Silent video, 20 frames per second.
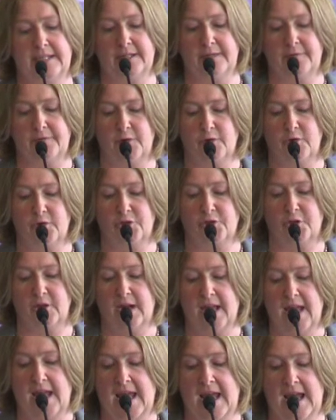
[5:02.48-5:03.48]
in the future,
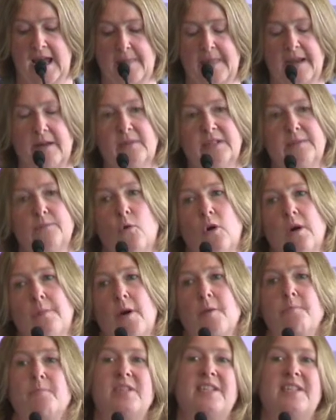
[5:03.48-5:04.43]
and that it was more about